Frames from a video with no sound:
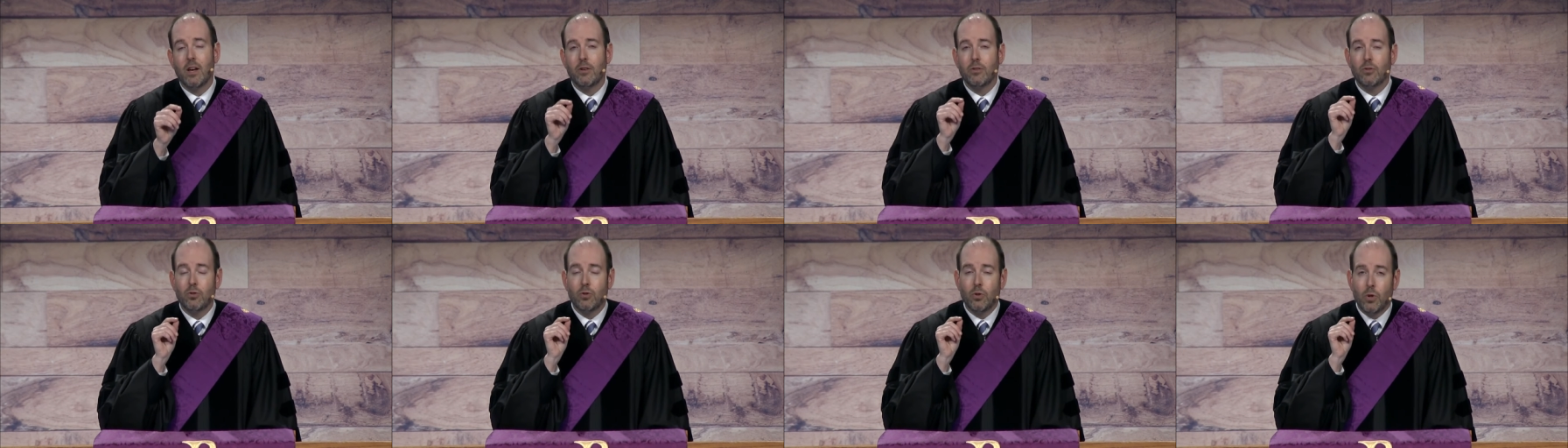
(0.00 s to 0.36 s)

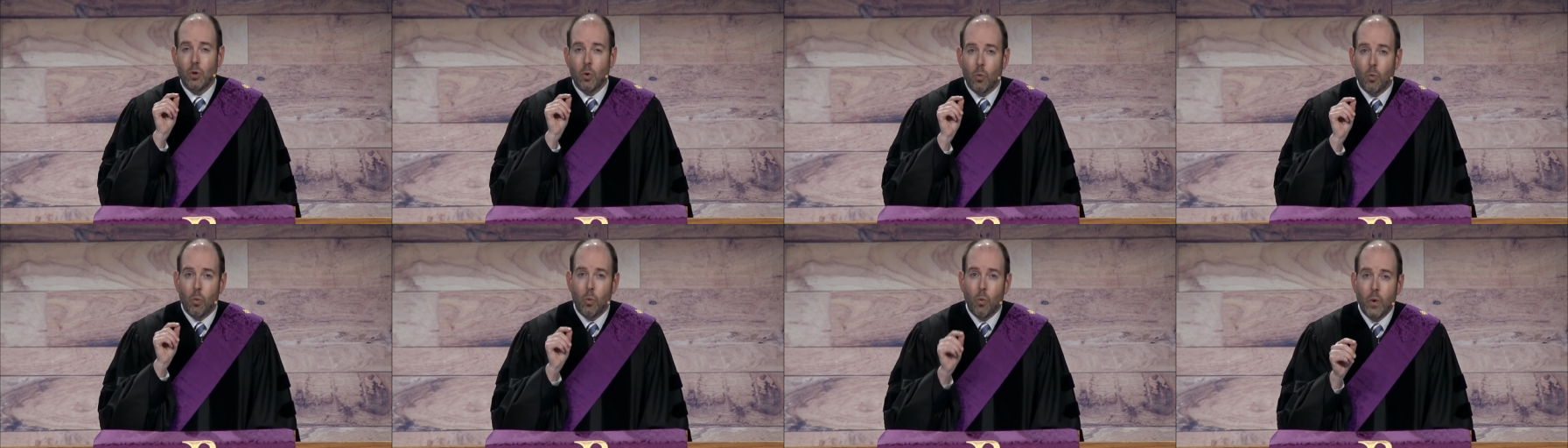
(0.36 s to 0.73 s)
so
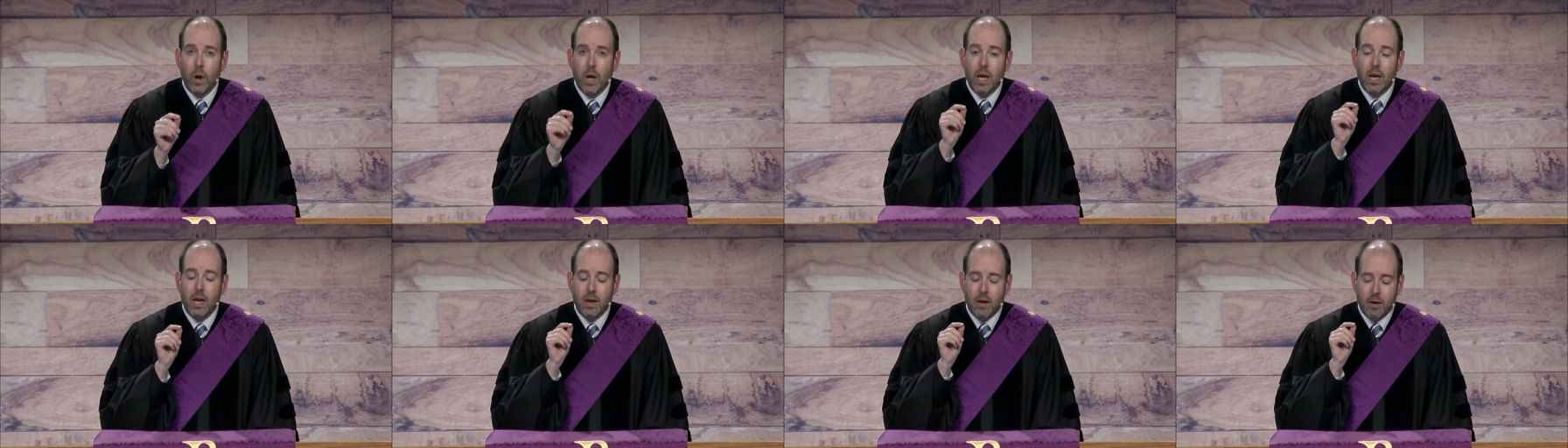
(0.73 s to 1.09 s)
that
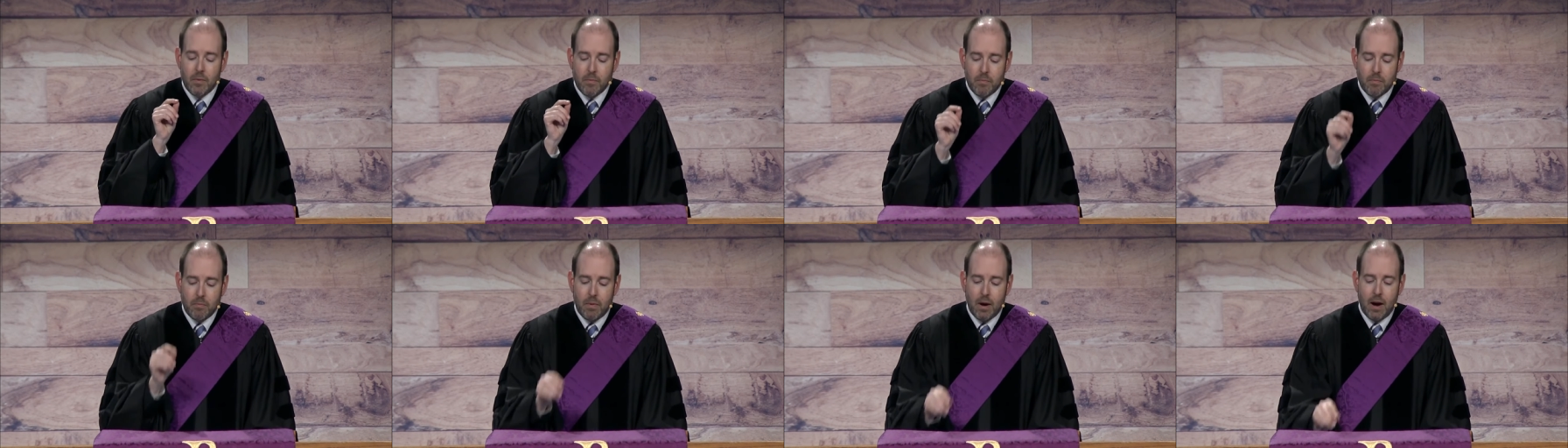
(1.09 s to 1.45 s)
we
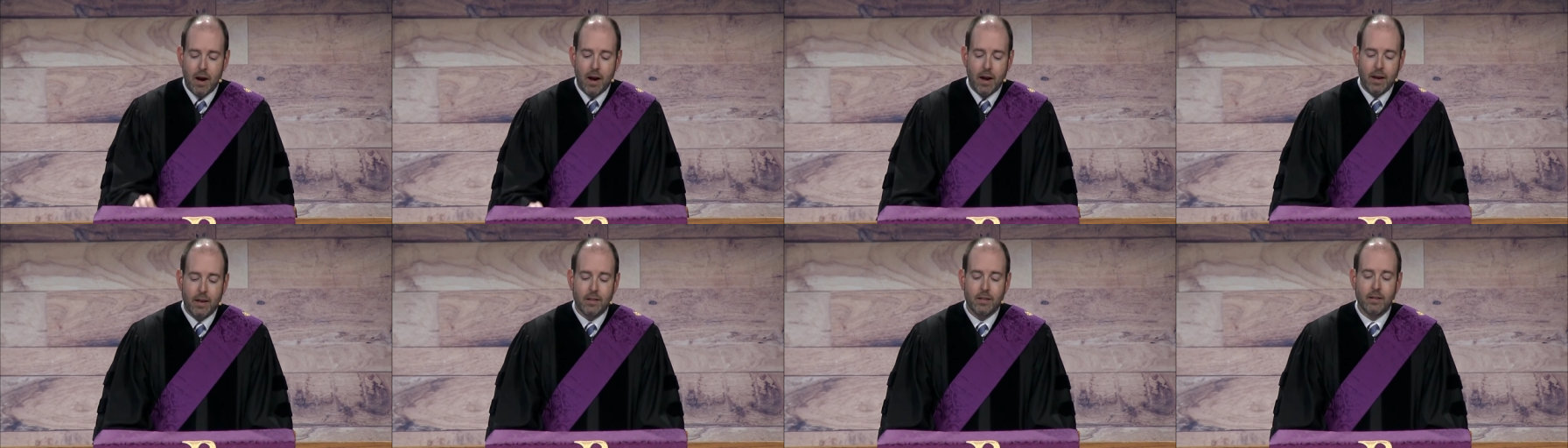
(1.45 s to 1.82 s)

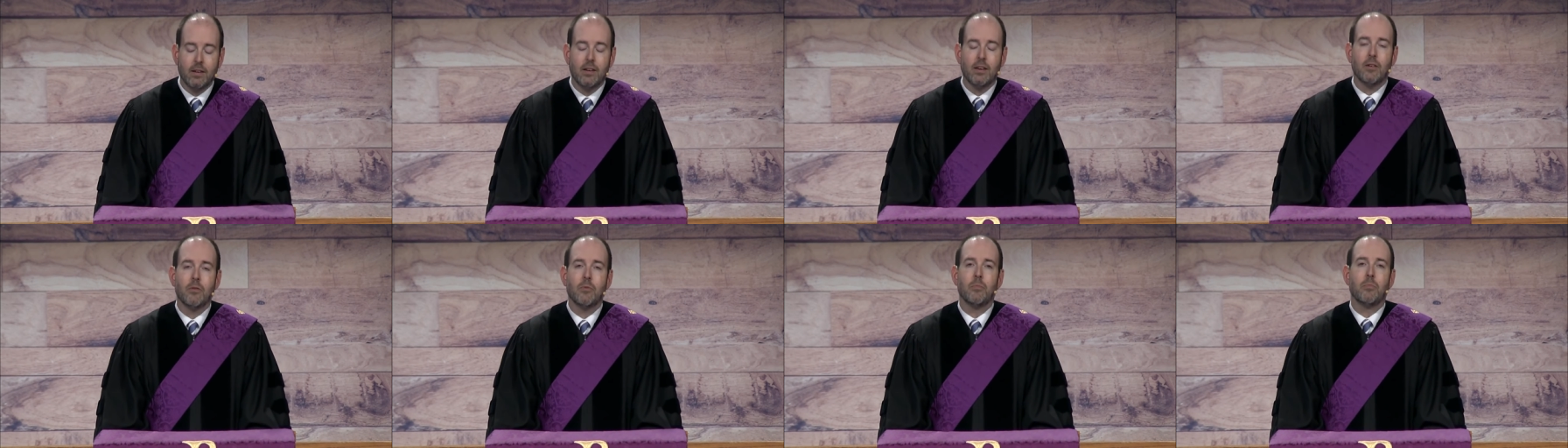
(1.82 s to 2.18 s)
might
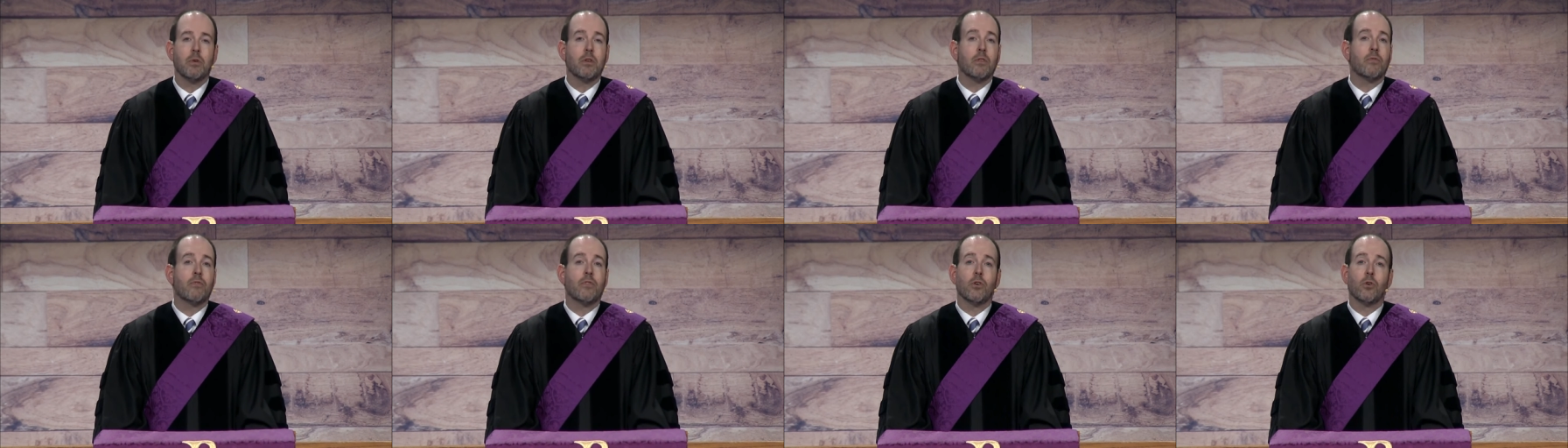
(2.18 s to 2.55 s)

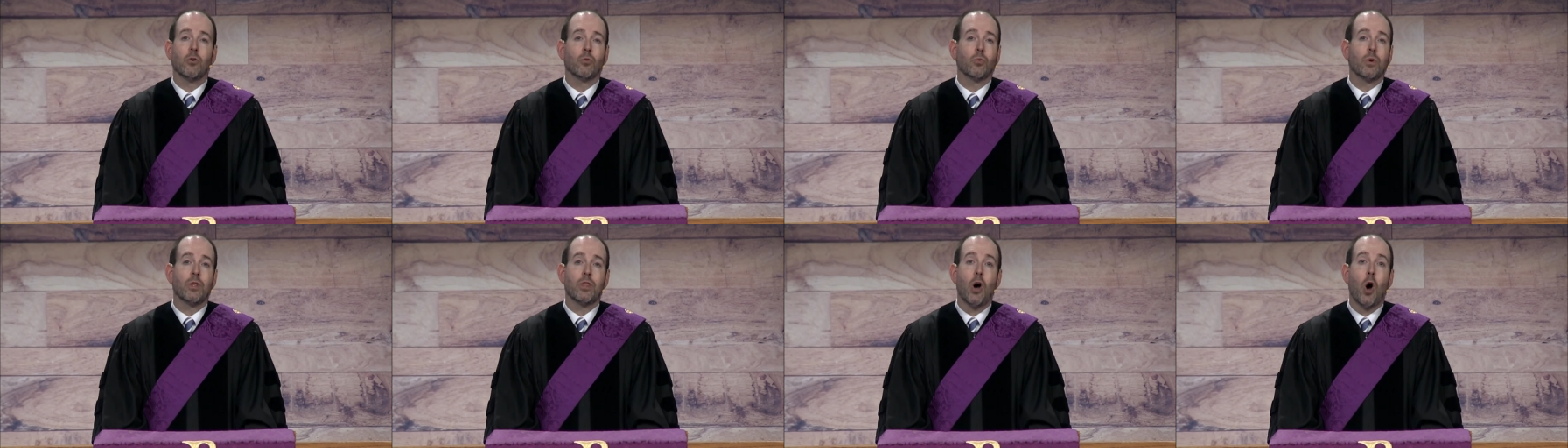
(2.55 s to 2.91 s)
be
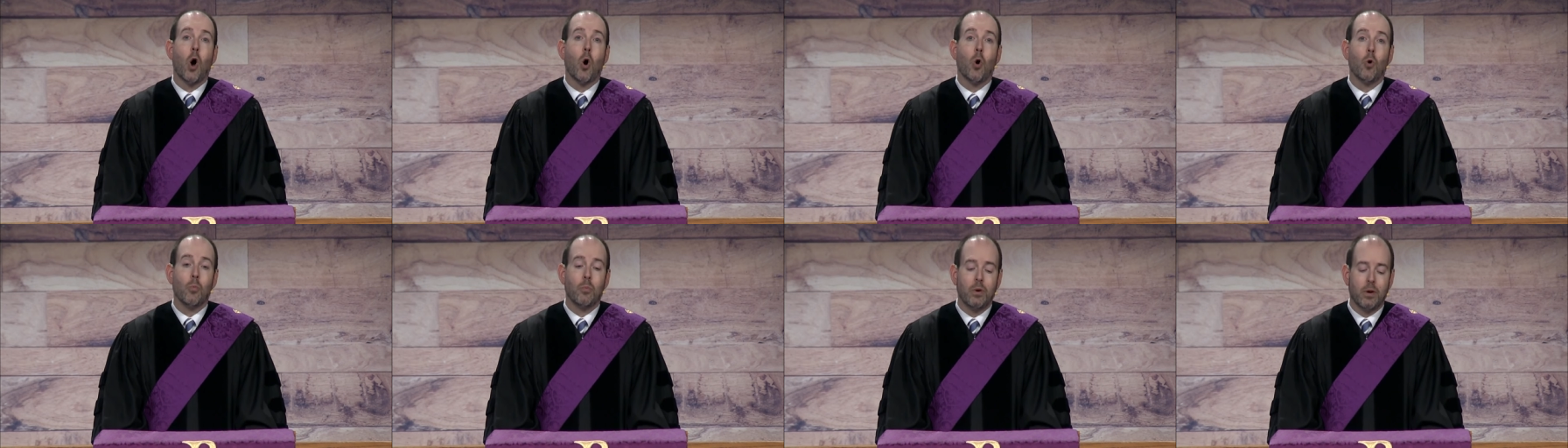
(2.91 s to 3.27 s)
filled with
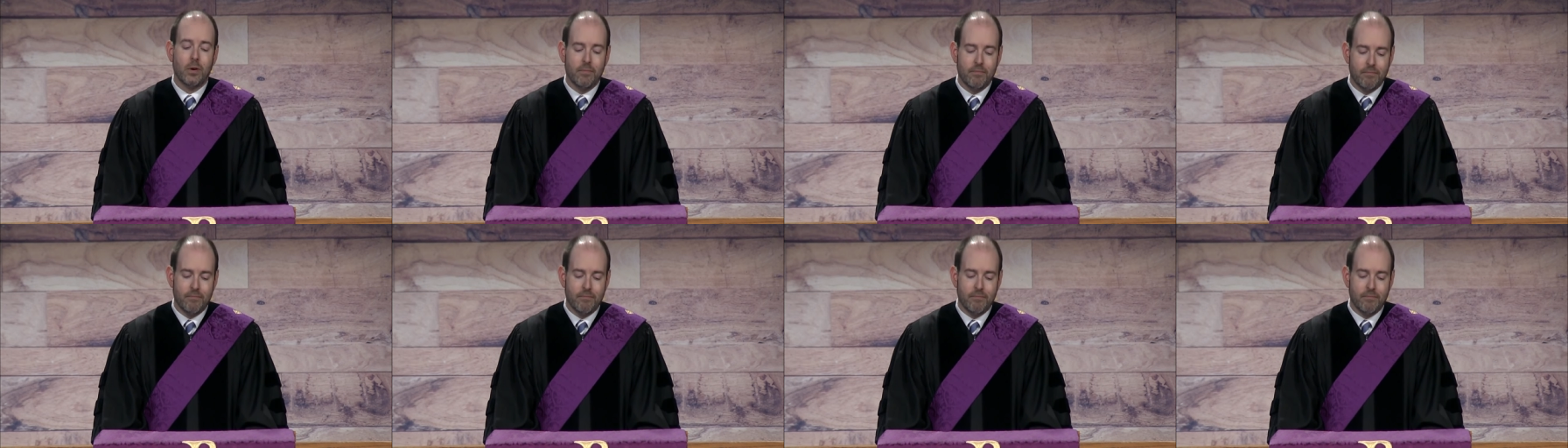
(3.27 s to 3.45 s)
hope,